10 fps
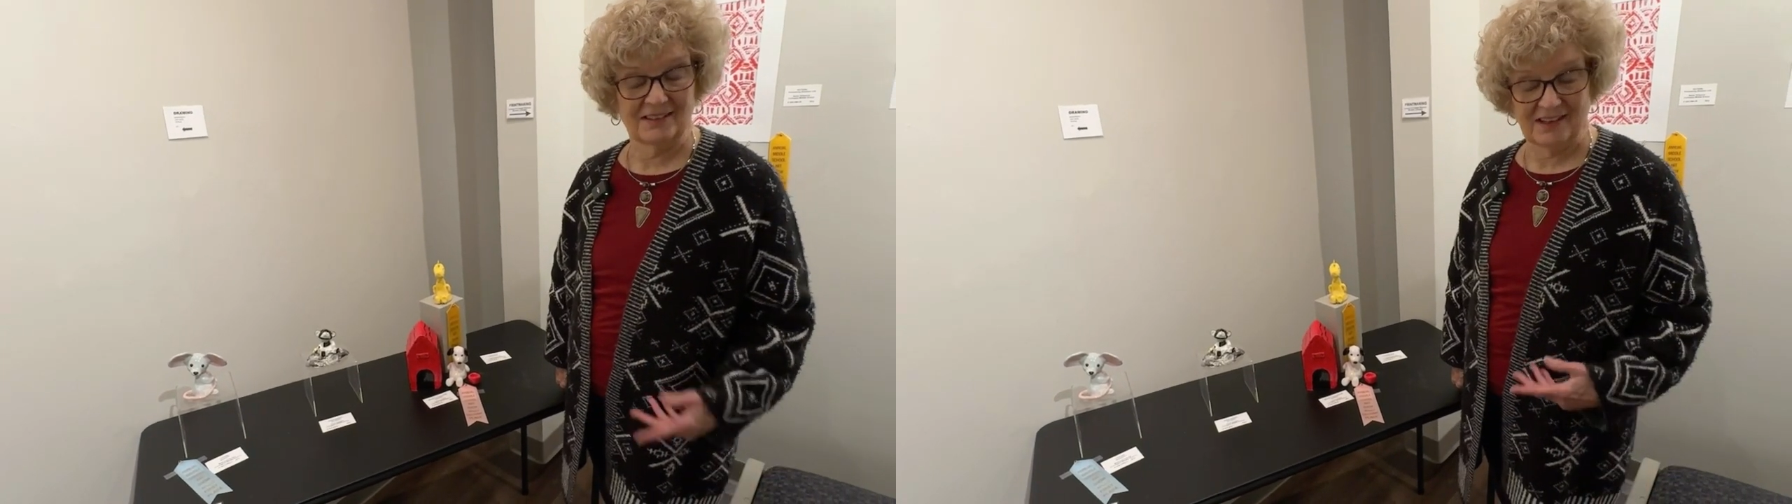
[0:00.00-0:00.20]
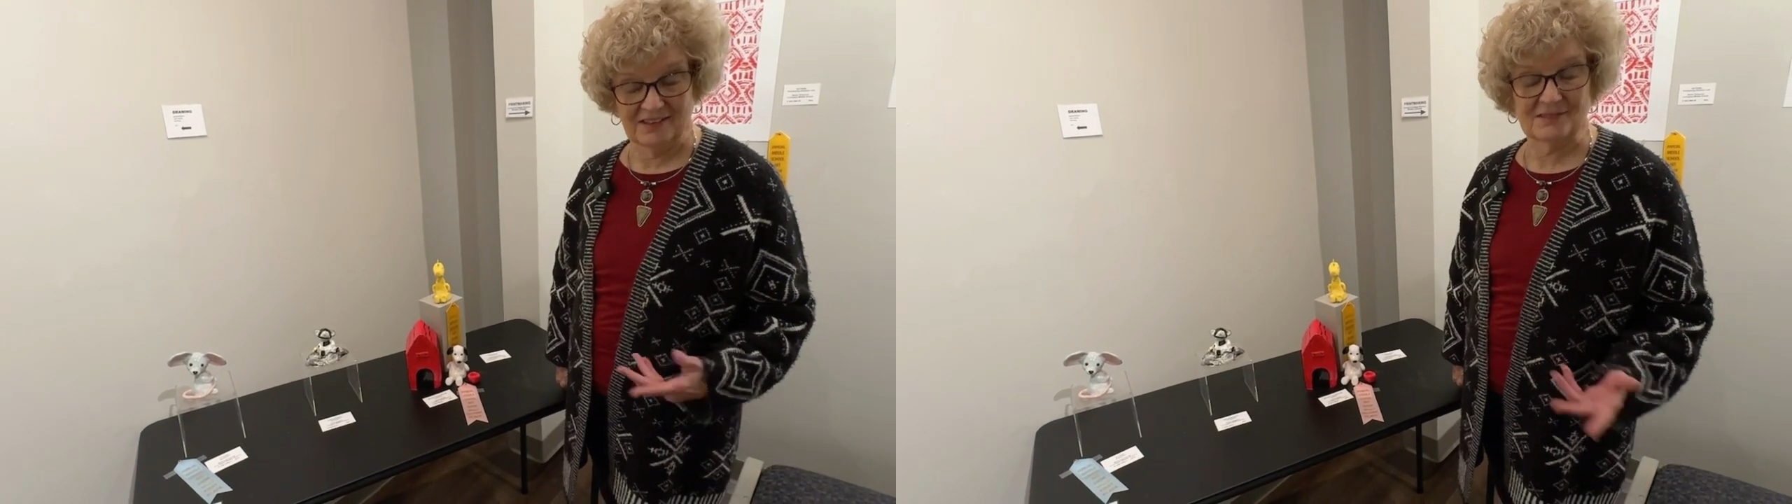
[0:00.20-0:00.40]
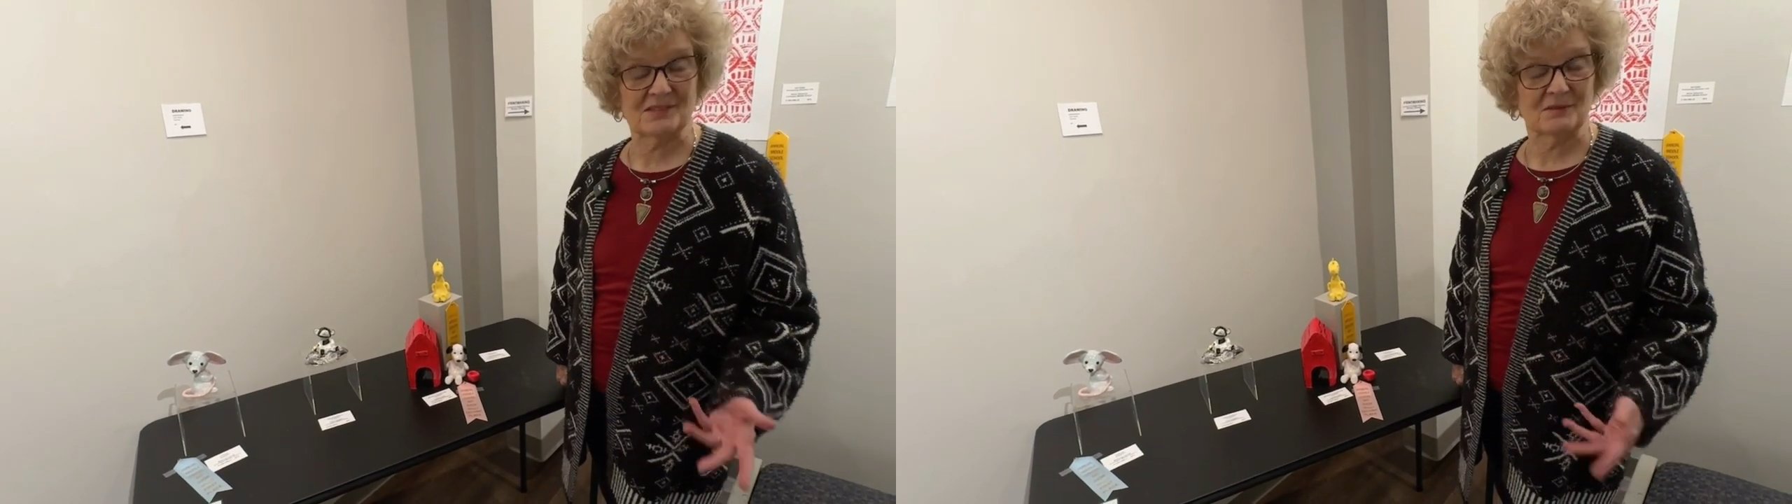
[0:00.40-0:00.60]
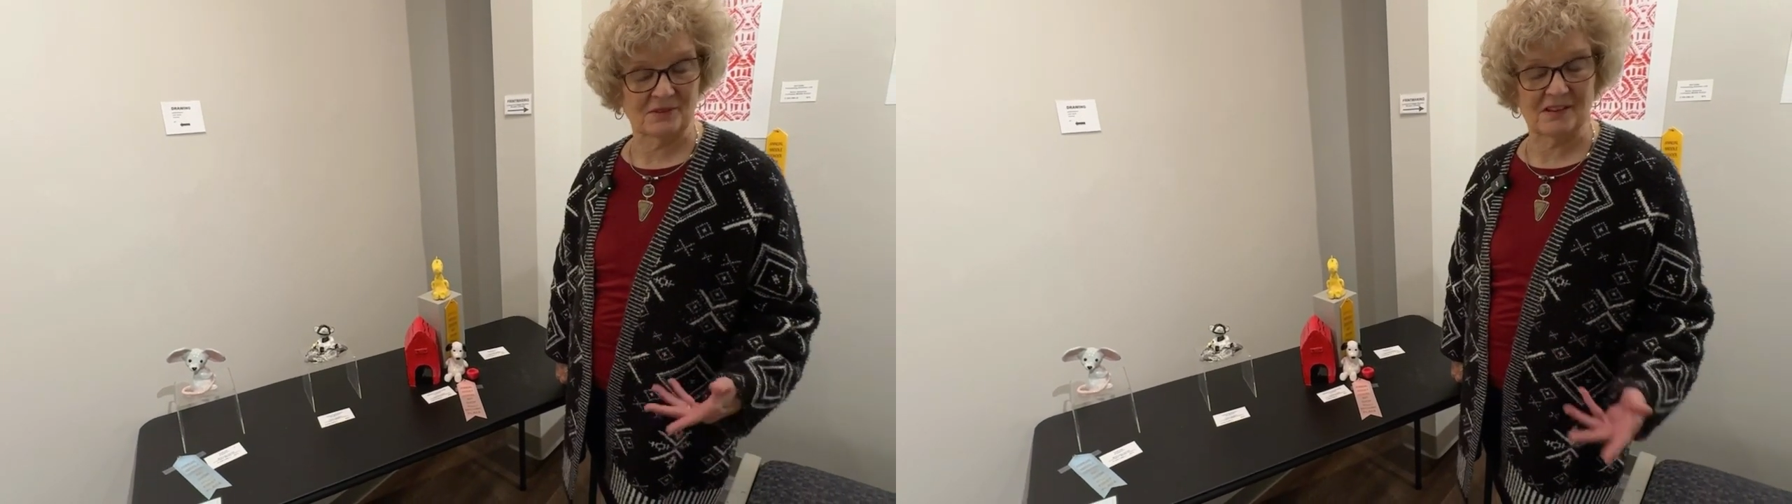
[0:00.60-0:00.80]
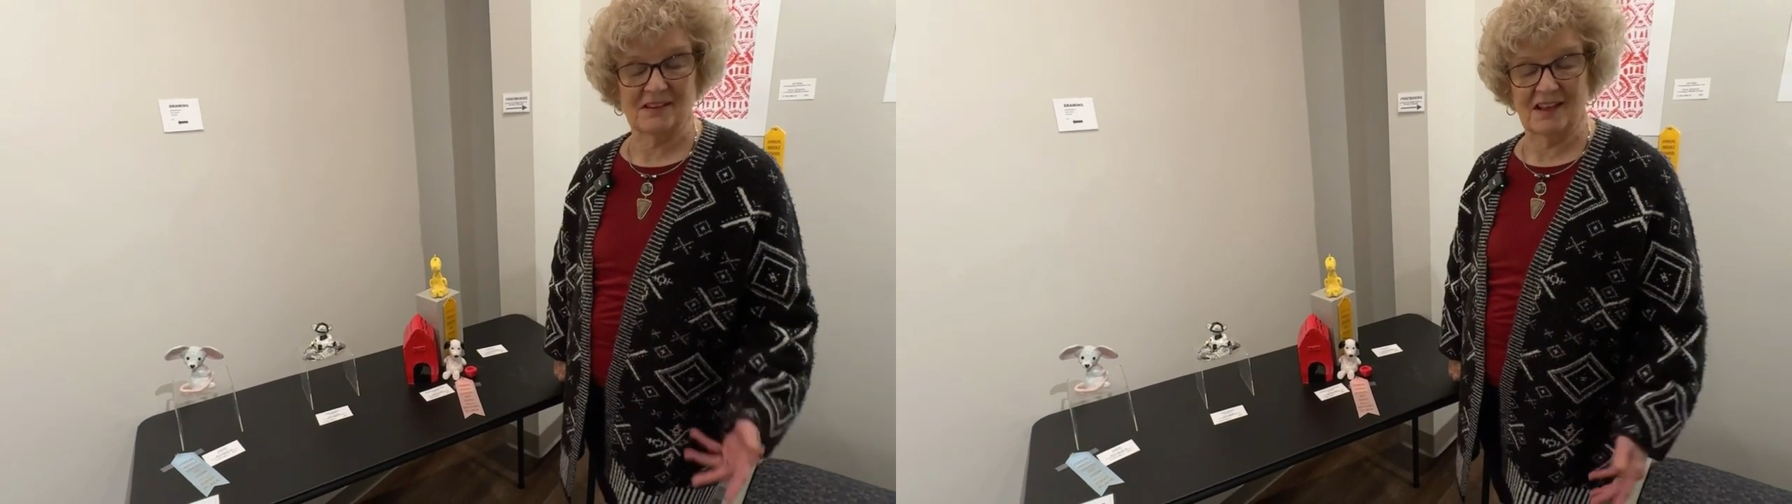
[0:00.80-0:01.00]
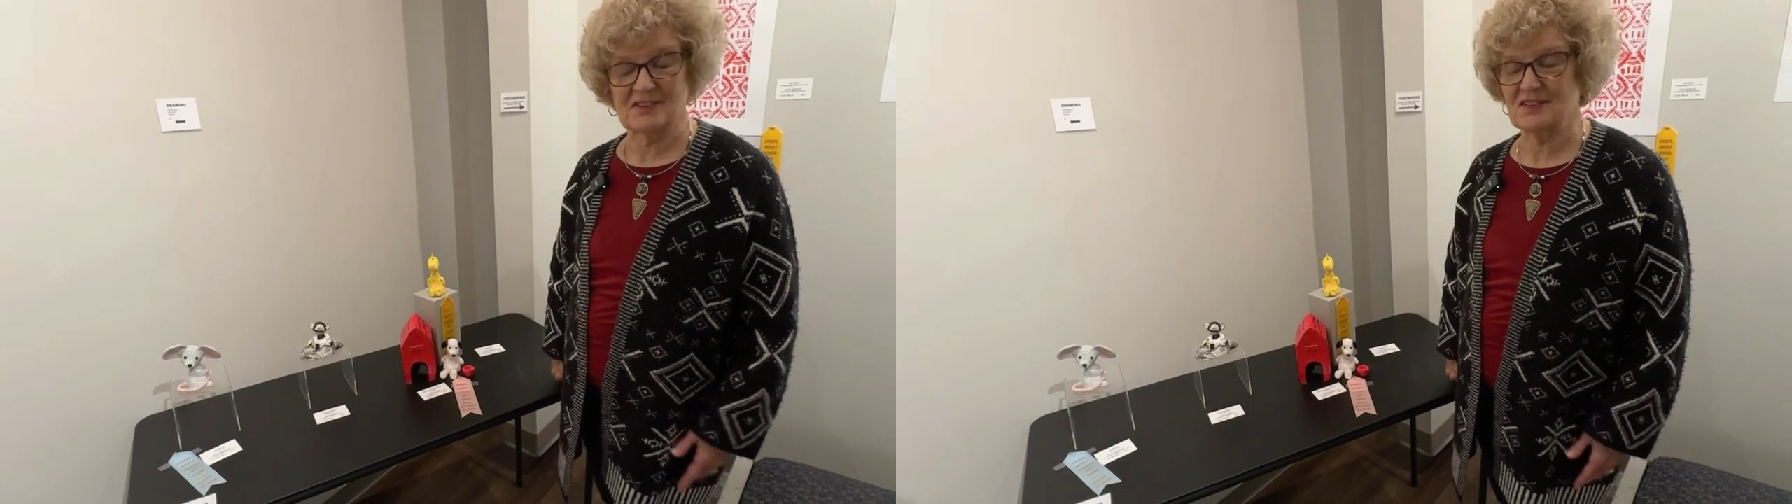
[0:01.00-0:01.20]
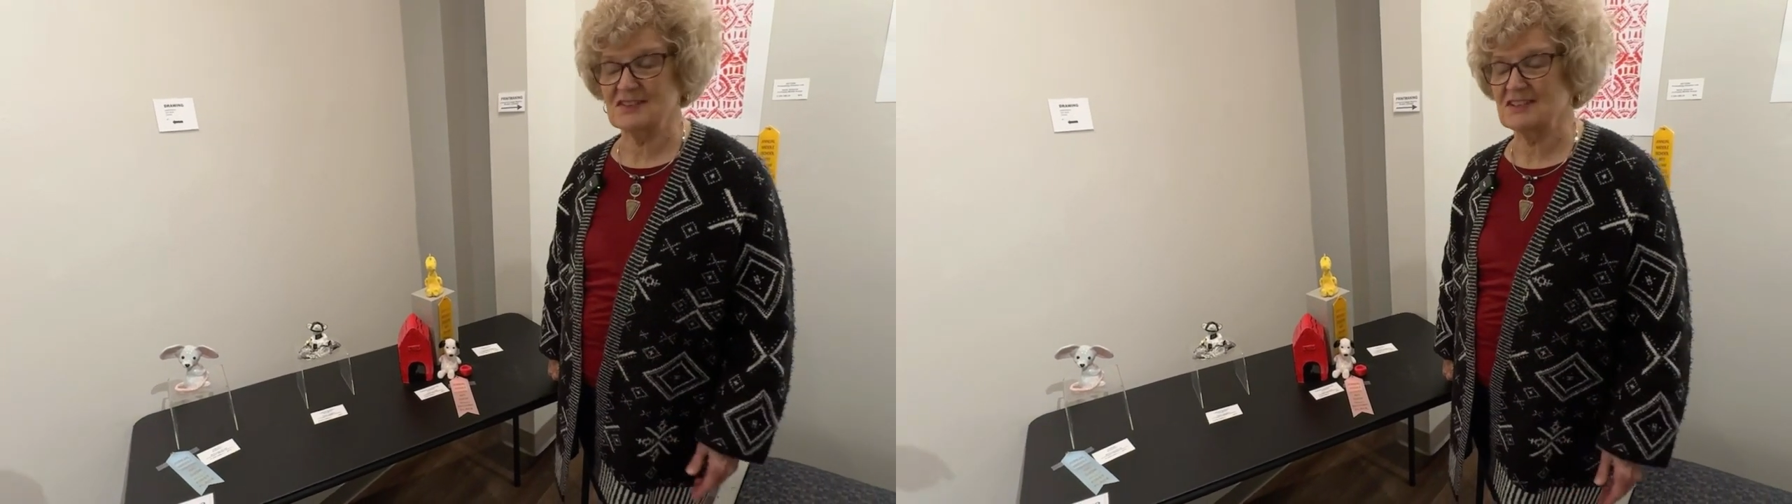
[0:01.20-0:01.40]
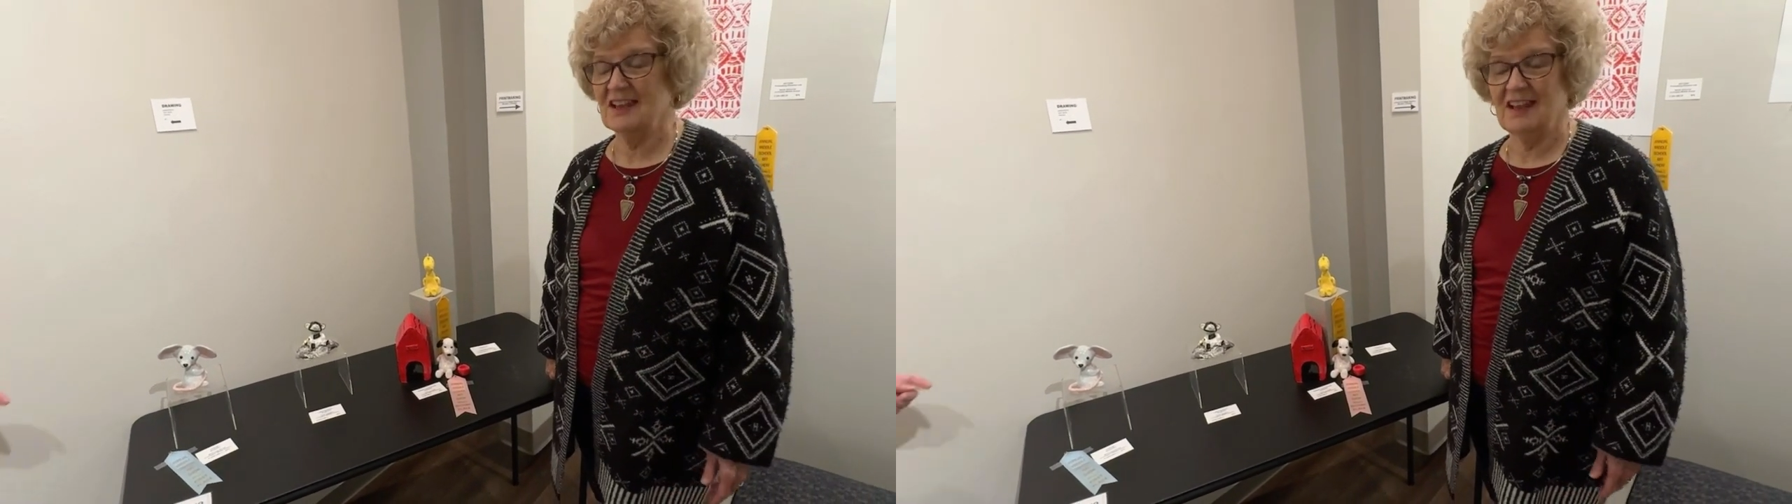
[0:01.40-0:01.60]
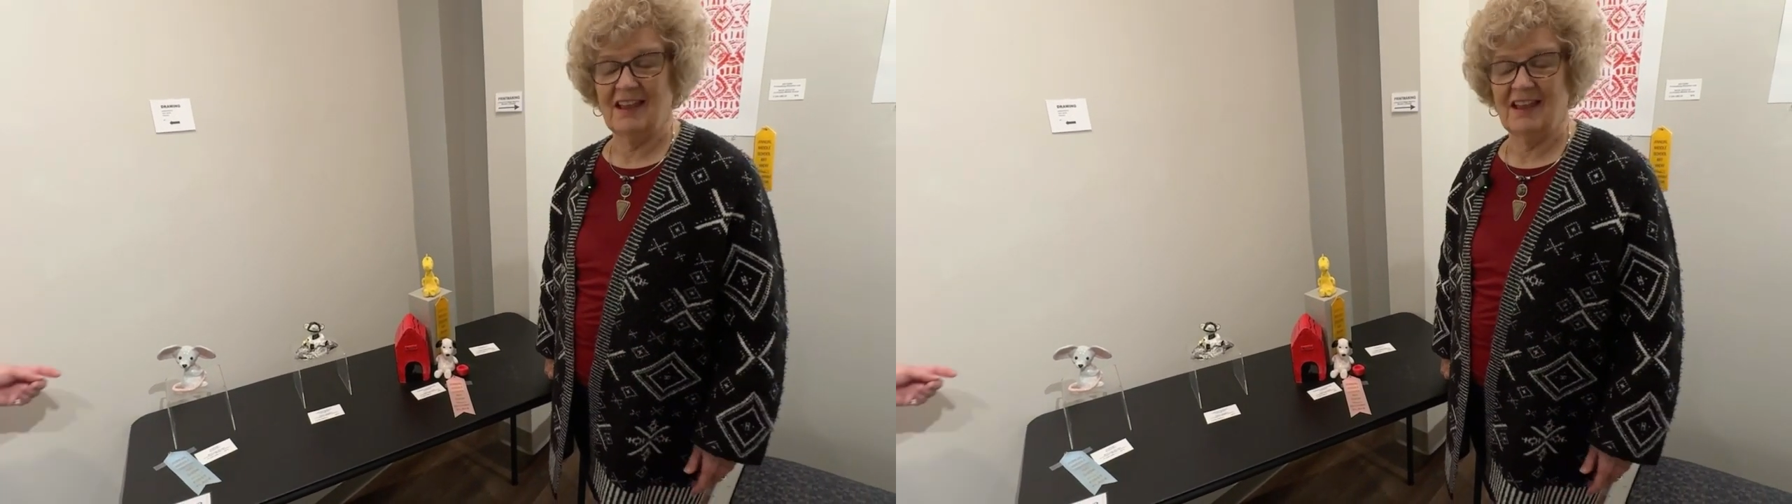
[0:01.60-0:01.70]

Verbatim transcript: in some of the classes.